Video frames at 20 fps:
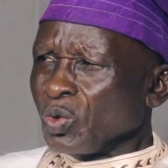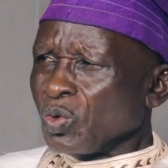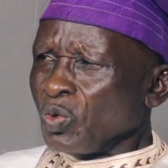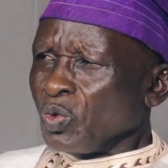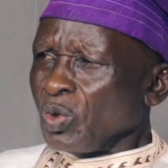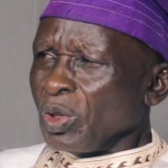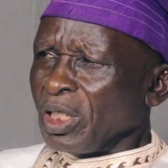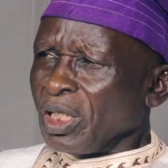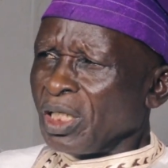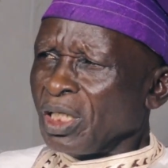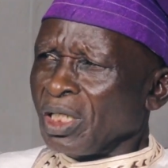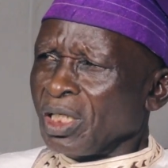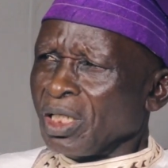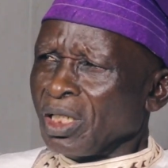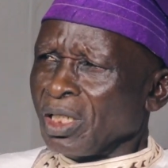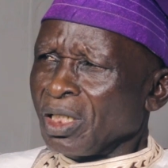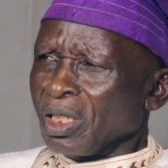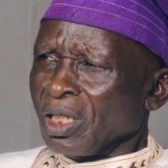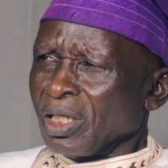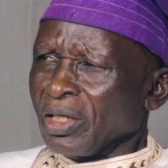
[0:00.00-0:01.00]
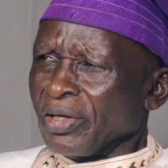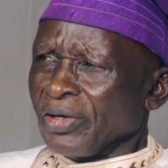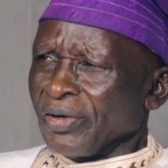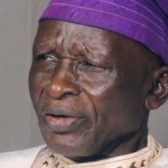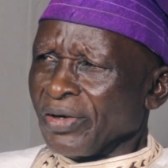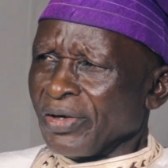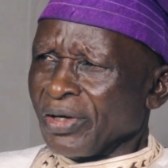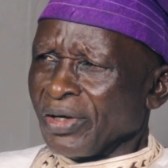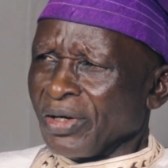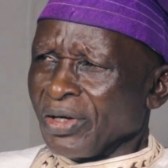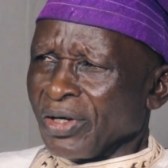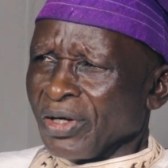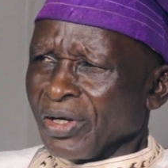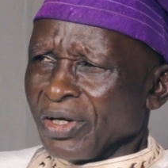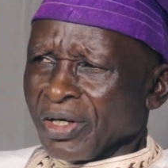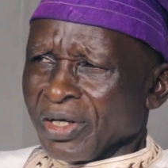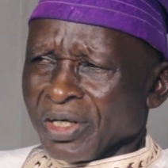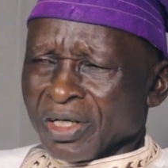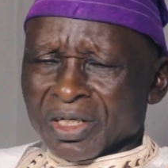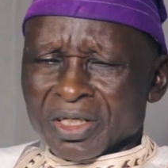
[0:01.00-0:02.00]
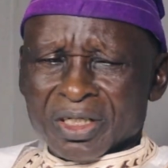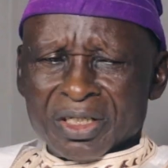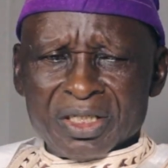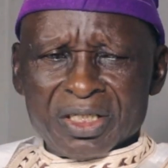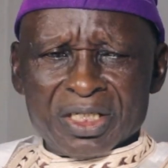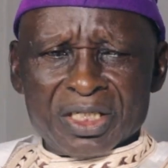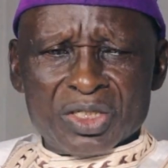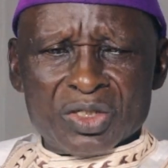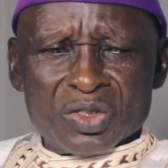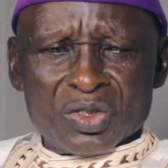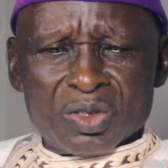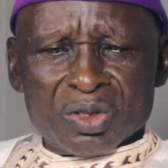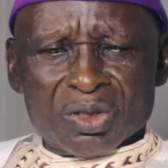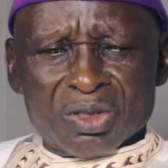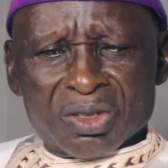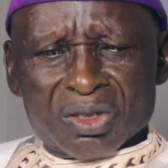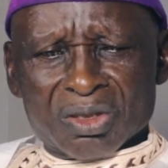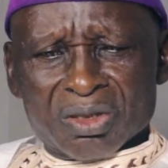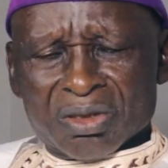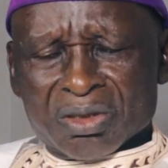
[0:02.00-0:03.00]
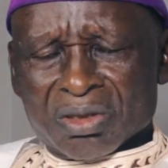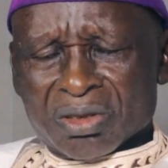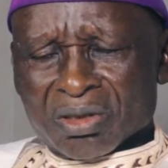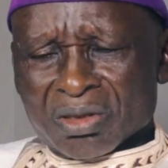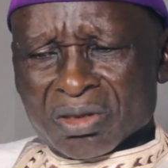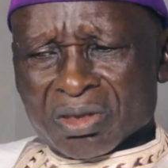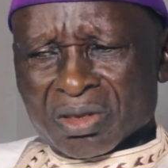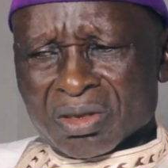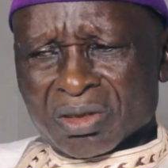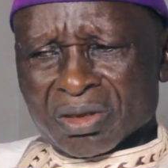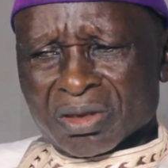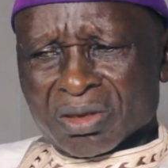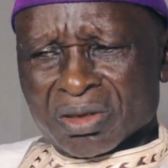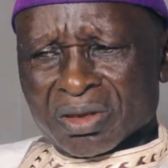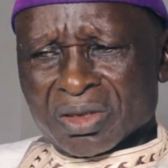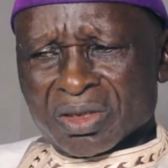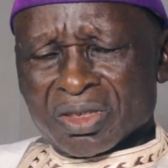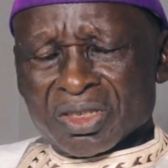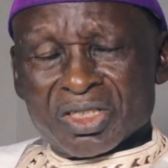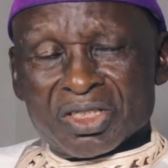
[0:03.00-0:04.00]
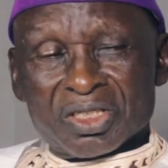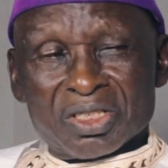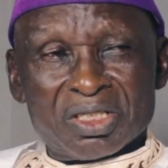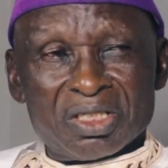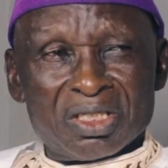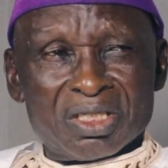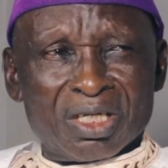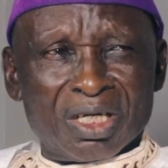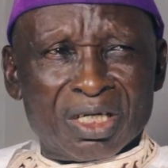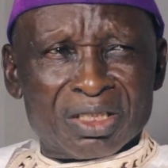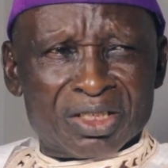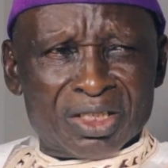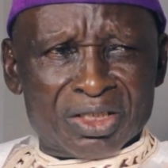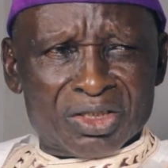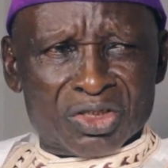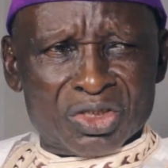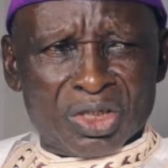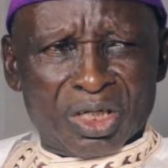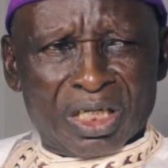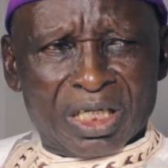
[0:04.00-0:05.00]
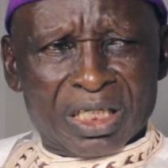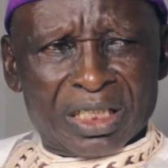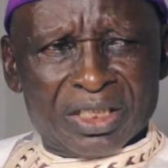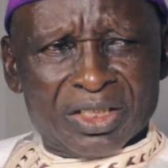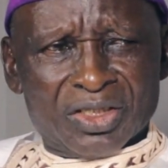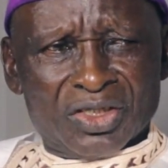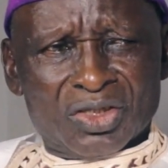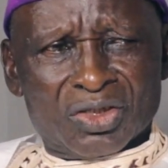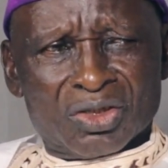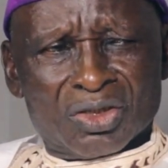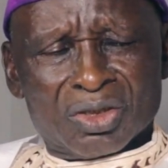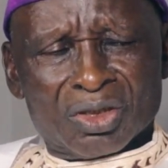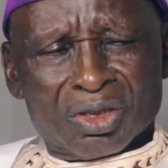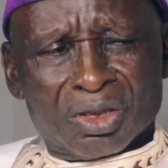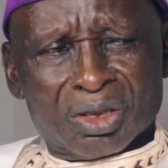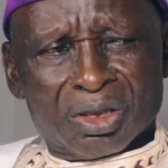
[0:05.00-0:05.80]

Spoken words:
we did not see it as a challenge.